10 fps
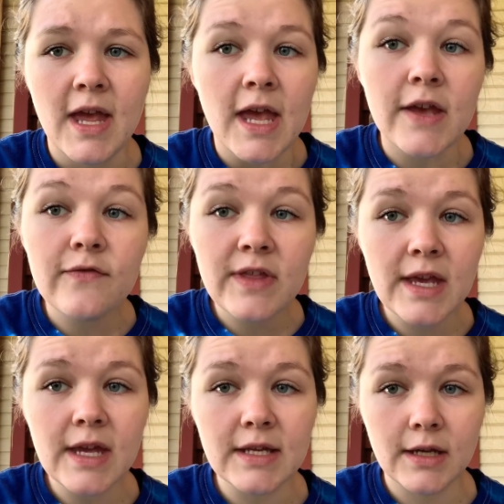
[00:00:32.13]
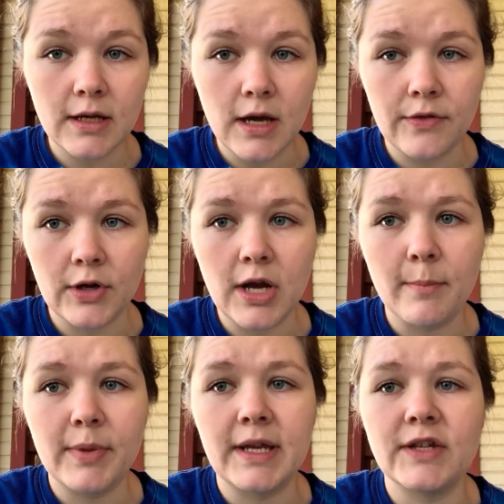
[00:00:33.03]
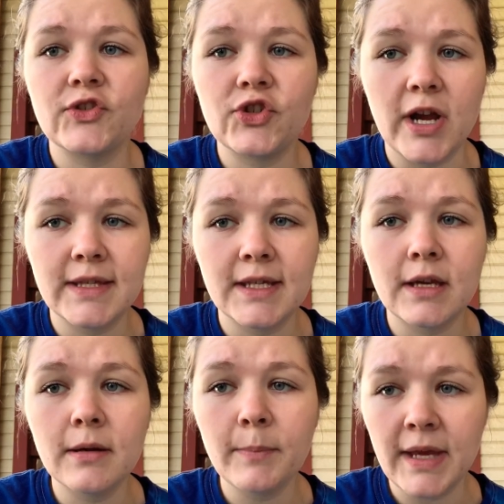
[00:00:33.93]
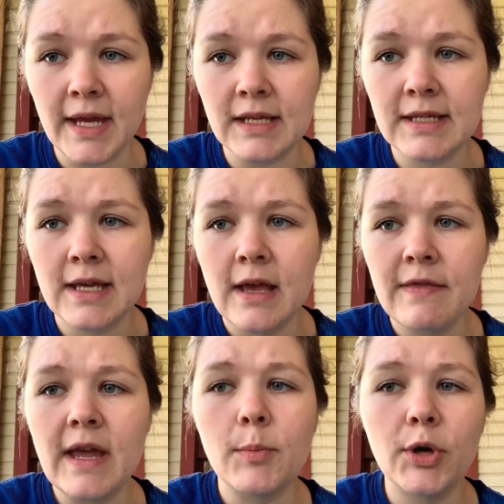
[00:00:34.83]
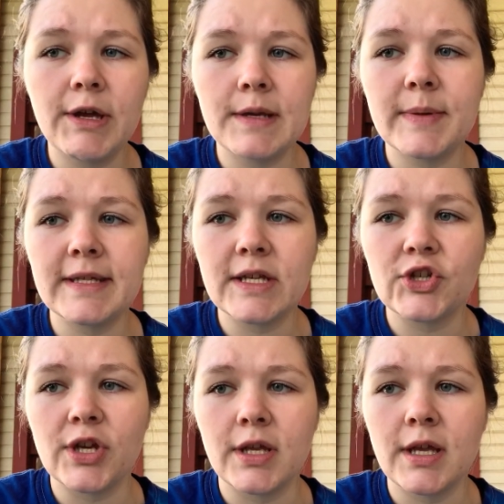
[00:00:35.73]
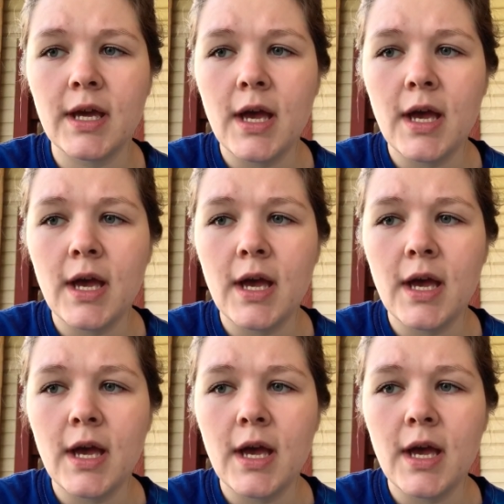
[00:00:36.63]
If the other companies try to compete, they are put in a position